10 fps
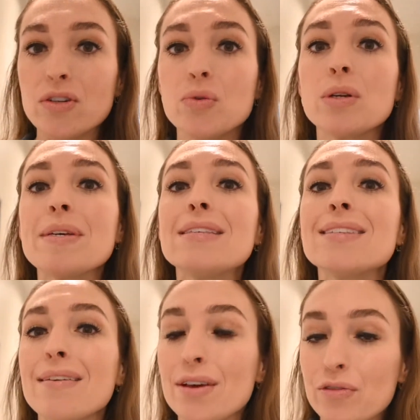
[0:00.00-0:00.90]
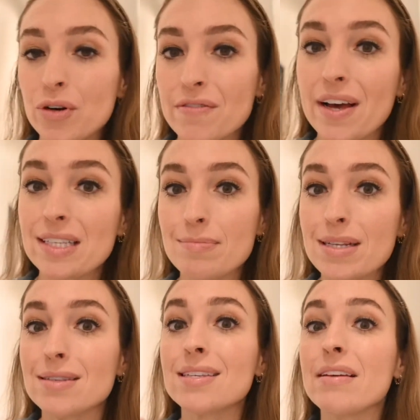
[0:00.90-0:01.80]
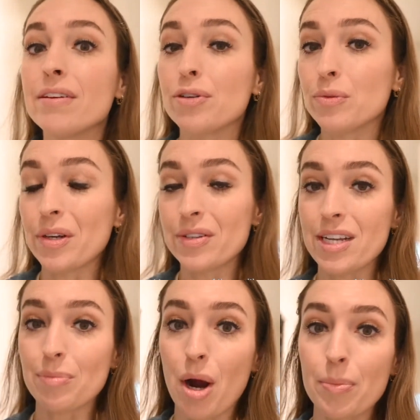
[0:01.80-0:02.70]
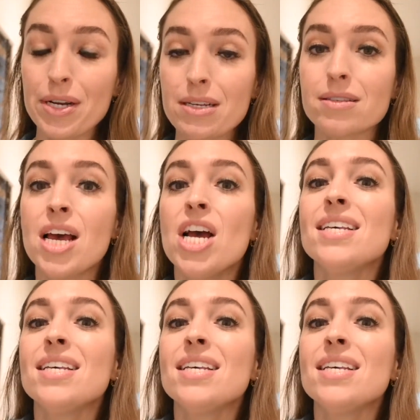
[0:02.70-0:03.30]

Do you want to be saving for investments, saving for real estate properties,